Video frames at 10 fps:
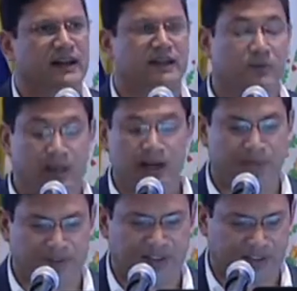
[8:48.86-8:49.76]
and we
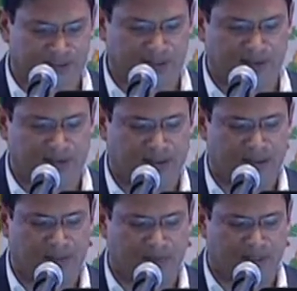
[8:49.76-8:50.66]
have presented these
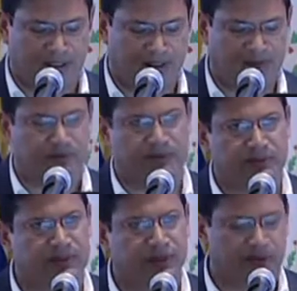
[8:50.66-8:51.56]

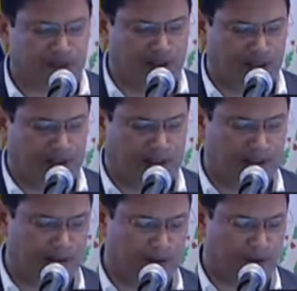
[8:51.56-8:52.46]
results
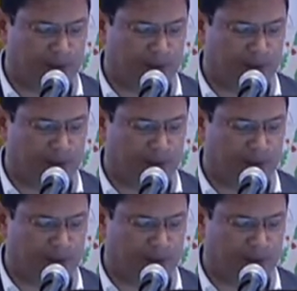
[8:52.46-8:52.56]
in